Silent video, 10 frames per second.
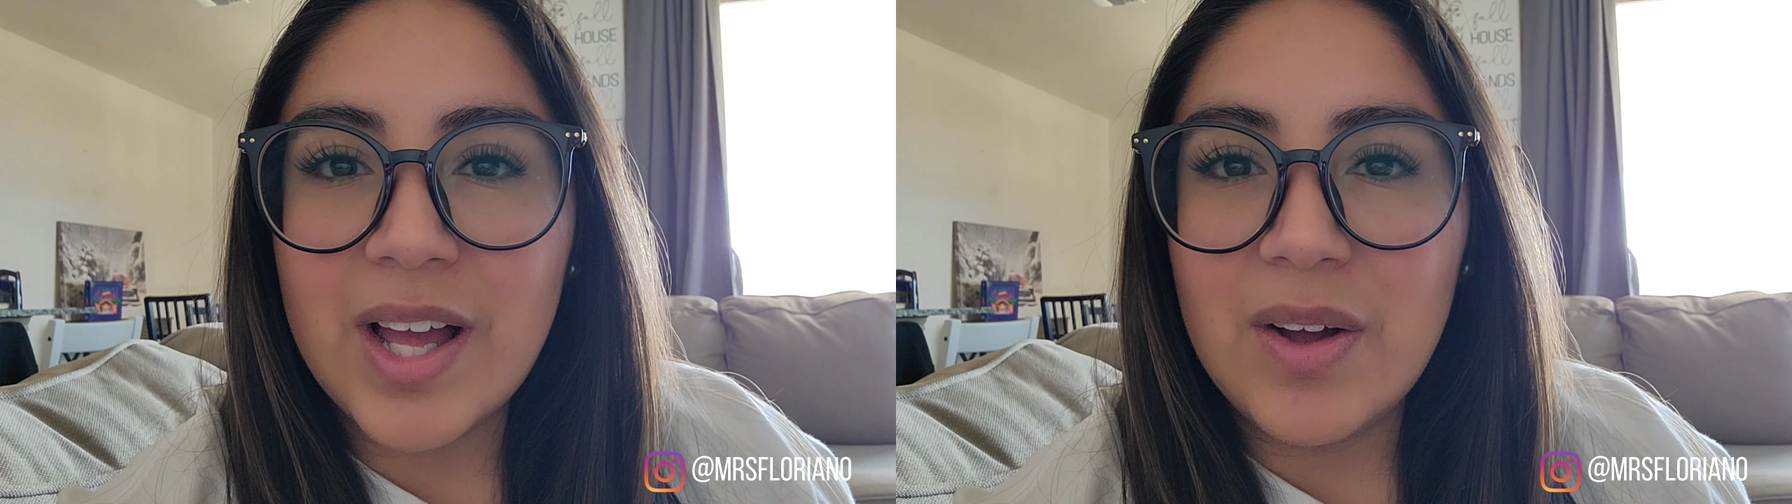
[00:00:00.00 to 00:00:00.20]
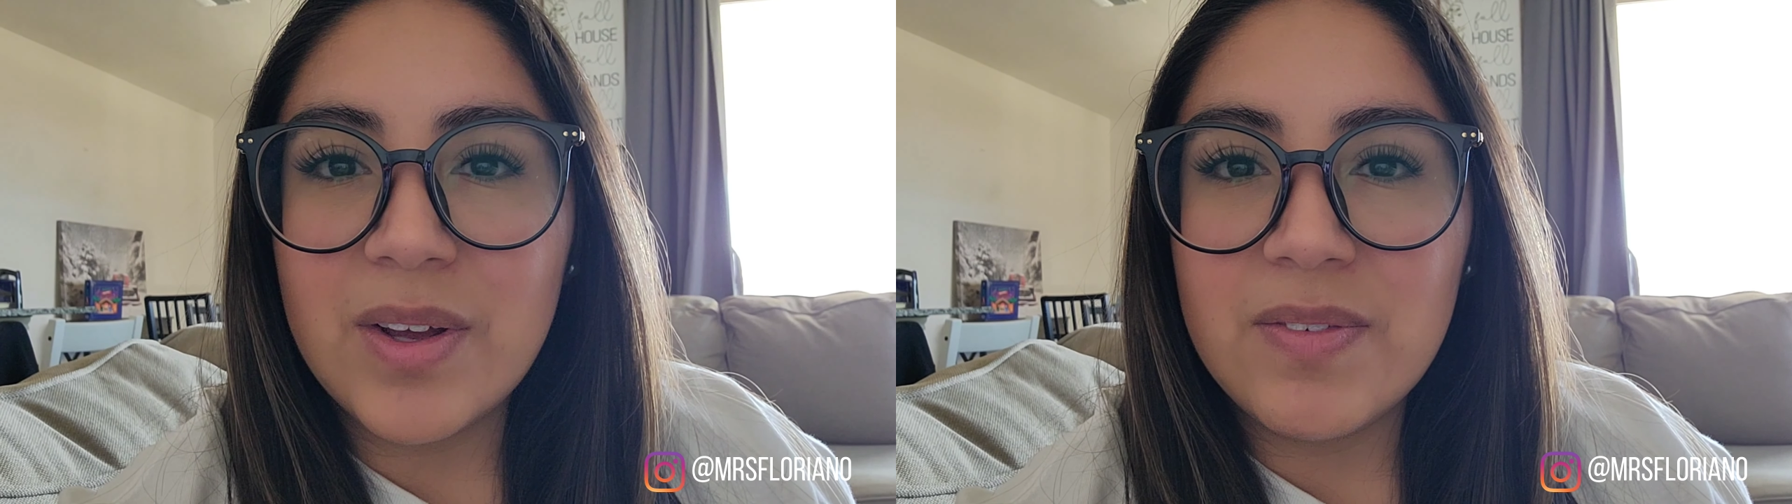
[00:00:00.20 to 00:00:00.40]

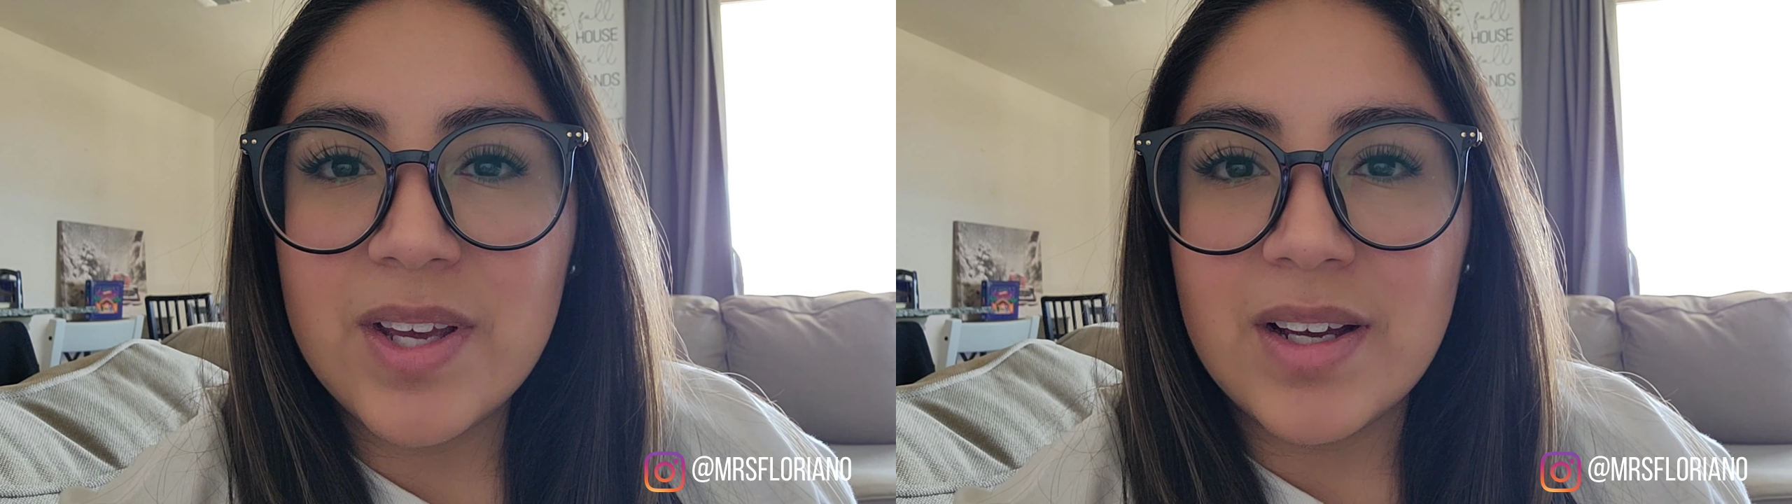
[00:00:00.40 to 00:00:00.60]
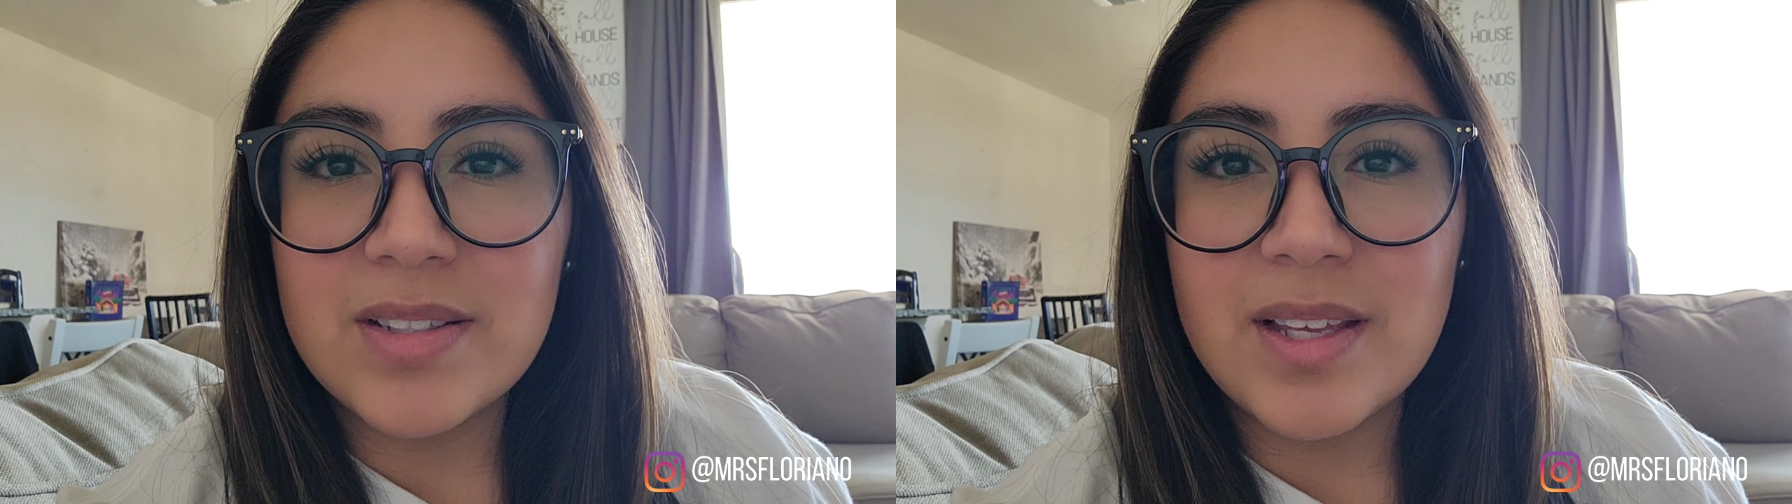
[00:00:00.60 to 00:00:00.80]
I'll give you
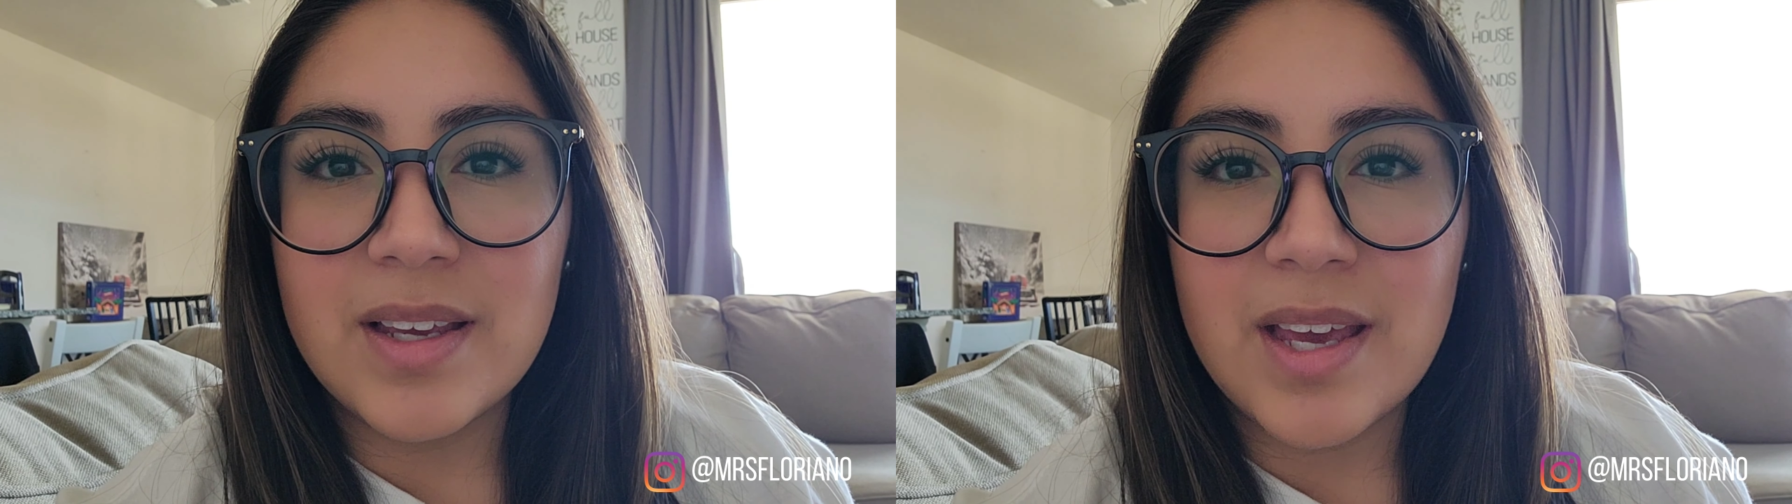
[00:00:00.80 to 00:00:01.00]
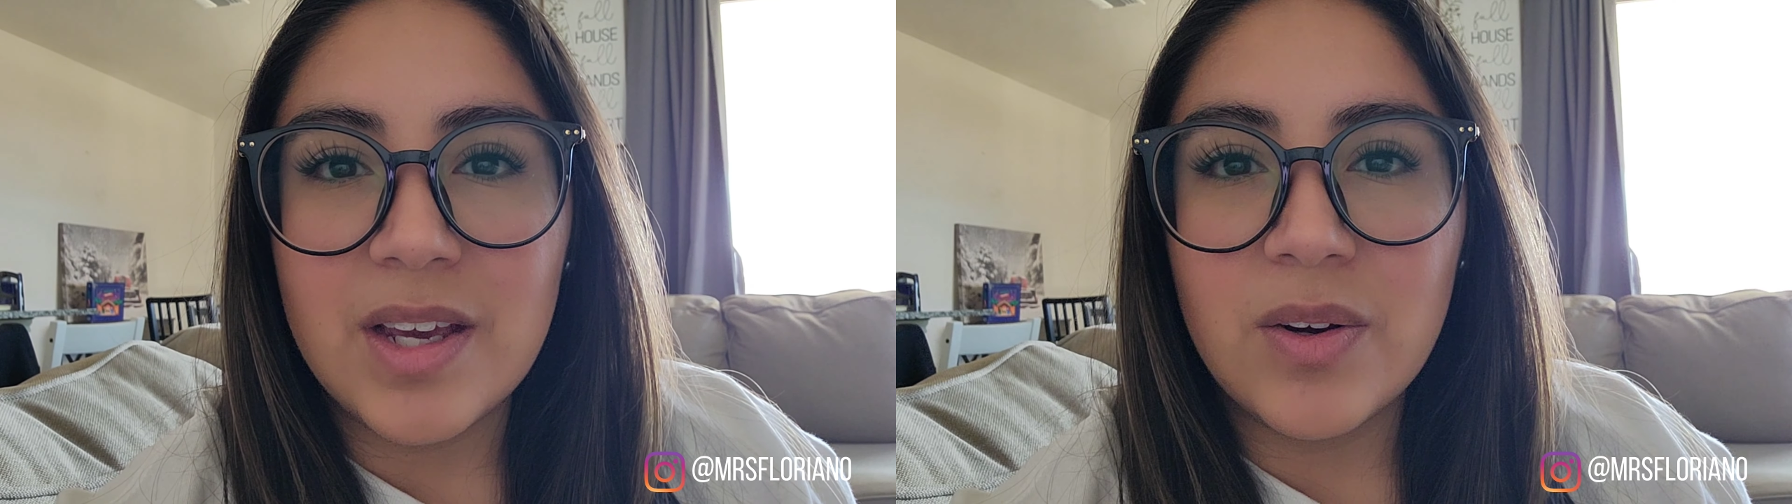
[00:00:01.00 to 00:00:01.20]
guys
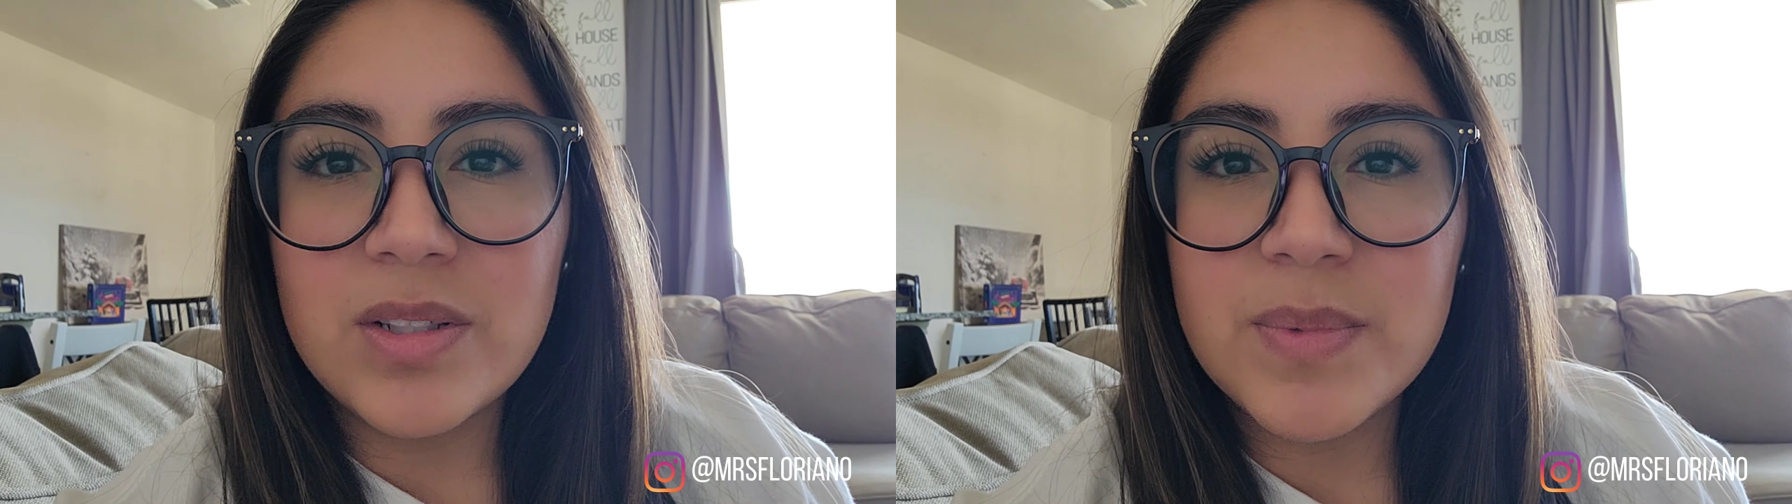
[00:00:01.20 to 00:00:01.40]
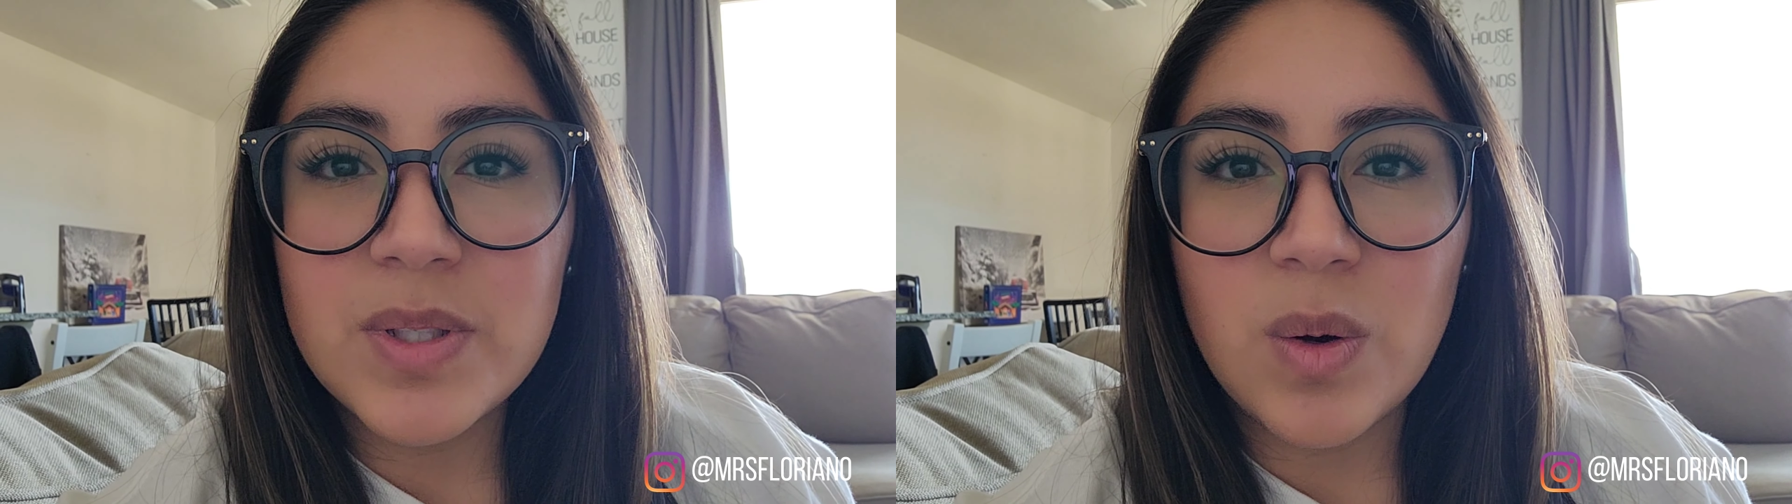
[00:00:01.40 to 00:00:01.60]
like a
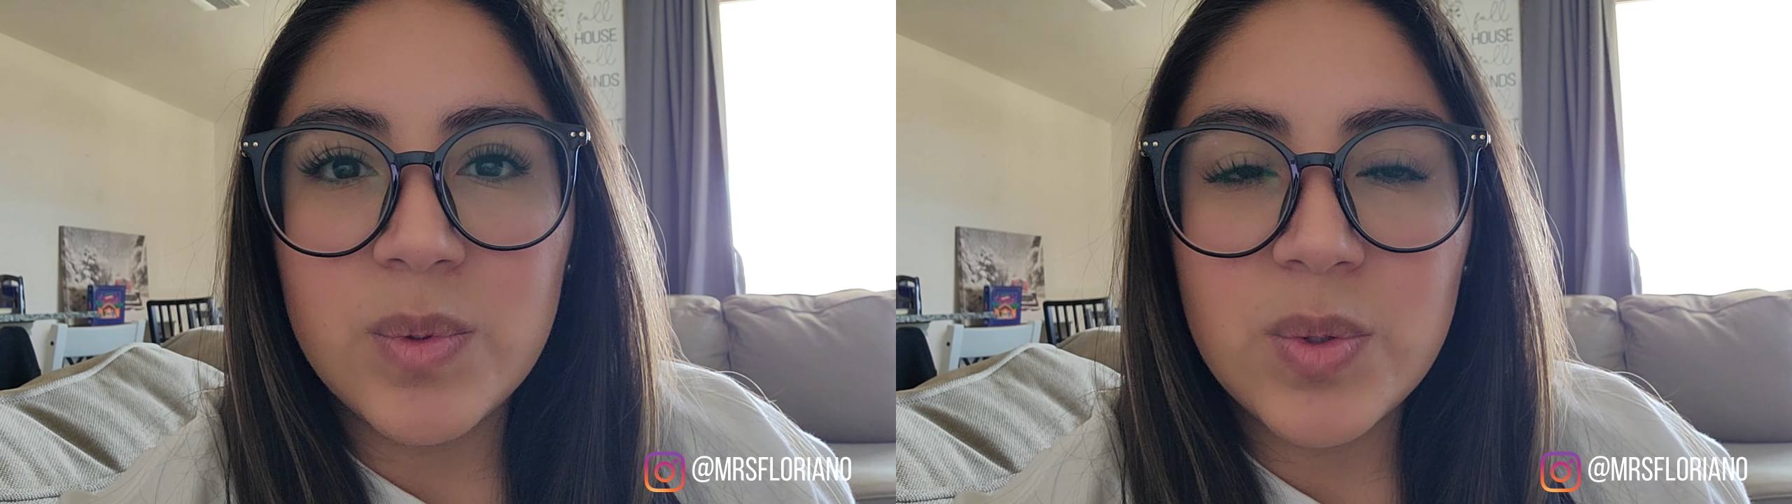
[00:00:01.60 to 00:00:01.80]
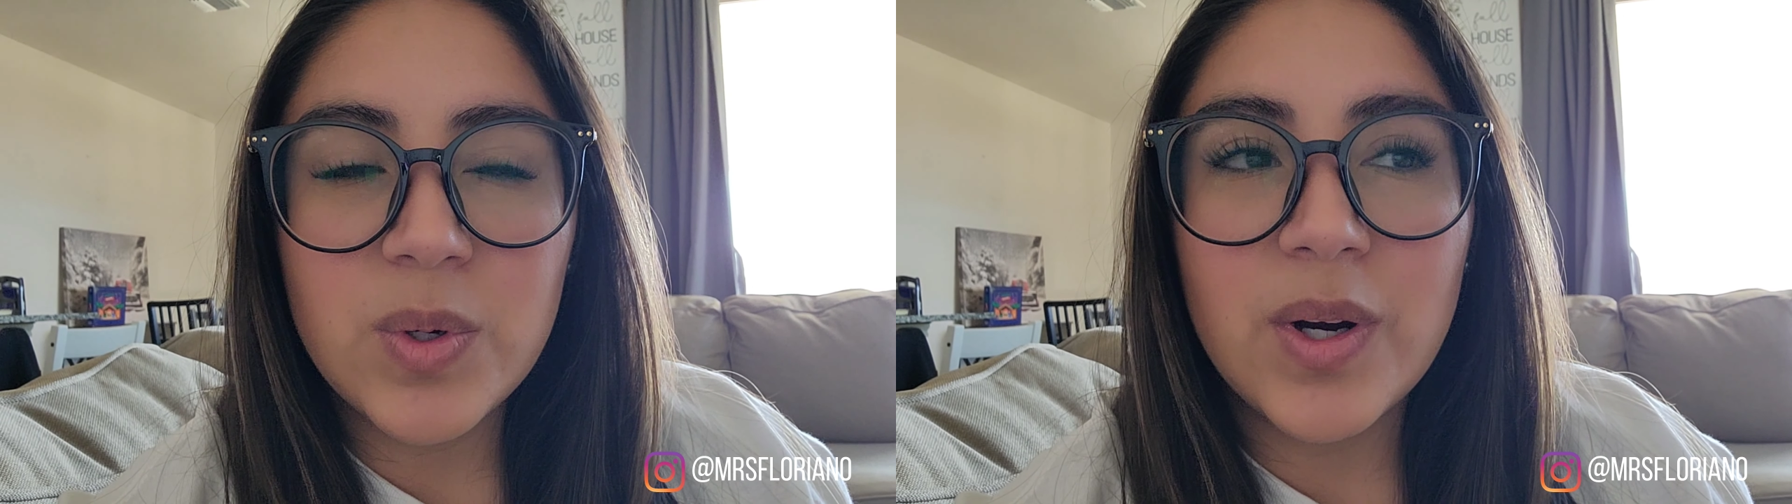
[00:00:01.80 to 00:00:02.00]
Christmas home
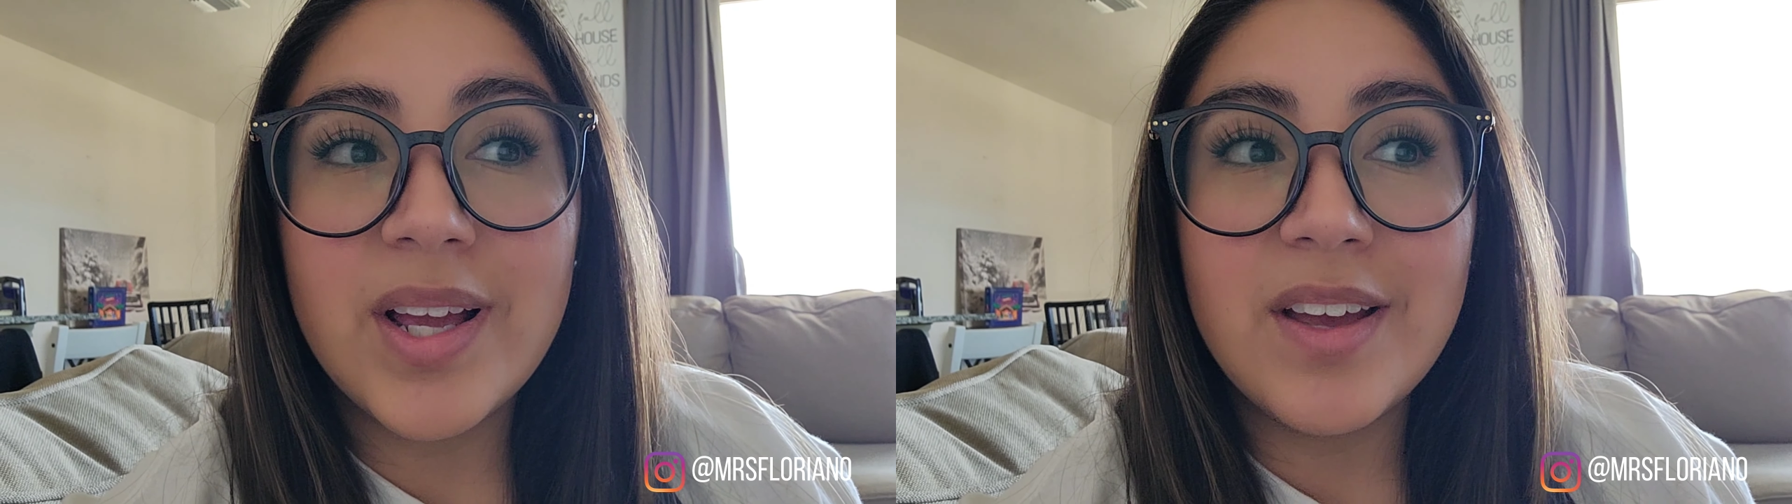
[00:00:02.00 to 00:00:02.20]
tour.